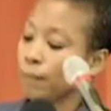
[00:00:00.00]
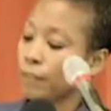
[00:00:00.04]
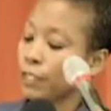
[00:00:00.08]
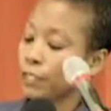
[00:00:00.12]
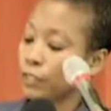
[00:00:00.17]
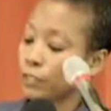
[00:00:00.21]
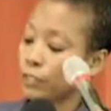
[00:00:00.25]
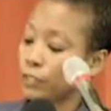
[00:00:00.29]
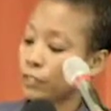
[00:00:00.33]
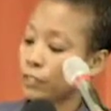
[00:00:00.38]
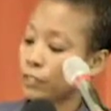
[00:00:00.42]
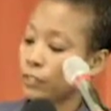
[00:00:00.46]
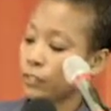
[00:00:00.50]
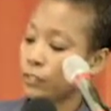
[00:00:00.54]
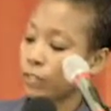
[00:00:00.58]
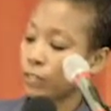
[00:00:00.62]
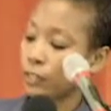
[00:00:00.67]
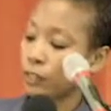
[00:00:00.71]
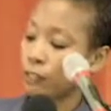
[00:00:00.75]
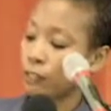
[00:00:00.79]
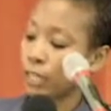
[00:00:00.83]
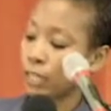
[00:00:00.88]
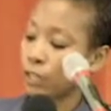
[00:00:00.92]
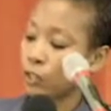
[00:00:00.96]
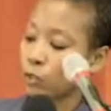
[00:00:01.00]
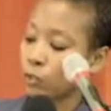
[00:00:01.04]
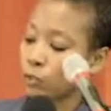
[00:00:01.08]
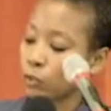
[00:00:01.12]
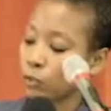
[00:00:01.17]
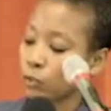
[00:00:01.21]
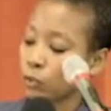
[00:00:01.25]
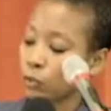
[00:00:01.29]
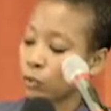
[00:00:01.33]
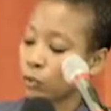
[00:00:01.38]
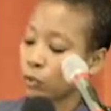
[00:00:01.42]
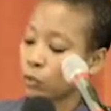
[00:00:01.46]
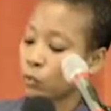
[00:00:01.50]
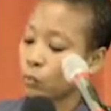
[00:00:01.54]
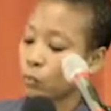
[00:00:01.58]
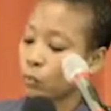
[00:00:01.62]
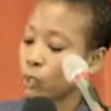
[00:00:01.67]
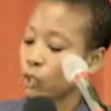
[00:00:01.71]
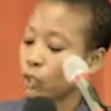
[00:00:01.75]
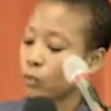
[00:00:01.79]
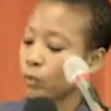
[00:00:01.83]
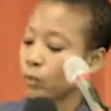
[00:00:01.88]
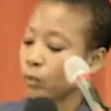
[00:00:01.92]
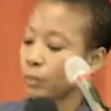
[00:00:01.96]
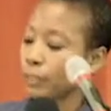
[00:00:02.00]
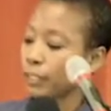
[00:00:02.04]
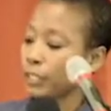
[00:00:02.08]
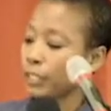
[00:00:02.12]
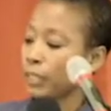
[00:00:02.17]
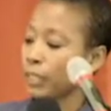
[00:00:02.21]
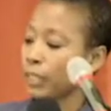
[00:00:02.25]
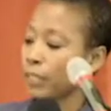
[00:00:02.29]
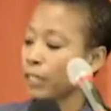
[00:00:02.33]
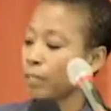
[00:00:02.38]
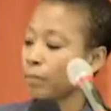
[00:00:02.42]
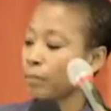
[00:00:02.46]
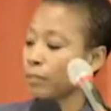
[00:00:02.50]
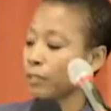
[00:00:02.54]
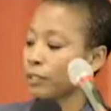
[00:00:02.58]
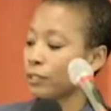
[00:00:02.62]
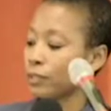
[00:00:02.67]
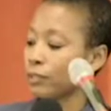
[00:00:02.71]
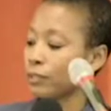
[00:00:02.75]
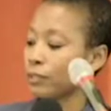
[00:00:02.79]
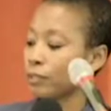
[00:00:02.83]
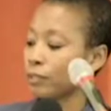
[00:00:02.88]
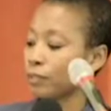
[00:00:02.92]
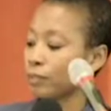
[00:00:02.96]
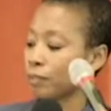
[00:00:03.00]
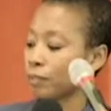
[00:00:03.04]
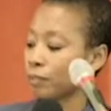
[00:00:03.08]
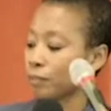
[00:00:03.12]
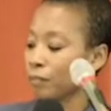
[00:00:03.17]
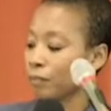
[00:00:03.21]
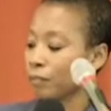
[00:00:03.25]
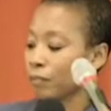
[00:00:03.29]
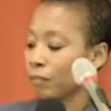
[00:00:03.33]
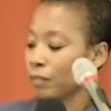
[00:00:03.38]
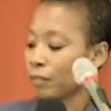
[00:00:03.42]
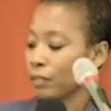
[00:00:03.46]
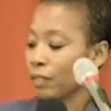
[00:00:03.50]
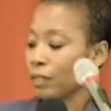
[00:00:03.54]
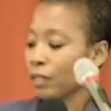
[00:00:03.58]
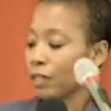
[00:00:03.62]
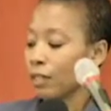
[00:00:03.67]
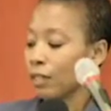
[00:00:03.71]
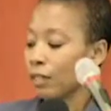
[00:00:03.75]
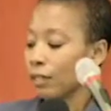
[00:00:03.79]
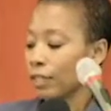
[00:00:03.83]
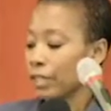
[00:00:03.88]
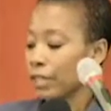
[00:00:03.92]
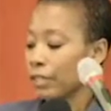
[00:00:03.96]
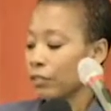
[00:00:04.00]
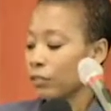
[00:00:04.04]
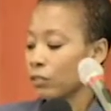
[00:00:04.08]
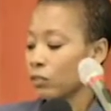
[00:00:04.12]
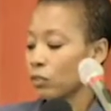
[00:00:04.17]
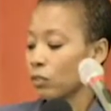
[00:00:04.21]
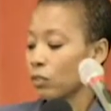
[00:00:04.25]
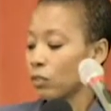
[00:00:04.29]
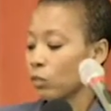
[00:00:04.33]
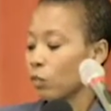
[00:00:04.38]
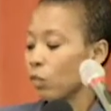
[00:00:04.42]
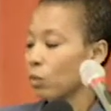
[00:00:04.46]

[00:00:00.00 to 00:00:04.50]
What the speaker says: and detail of how the proposed work will be accomplished. That's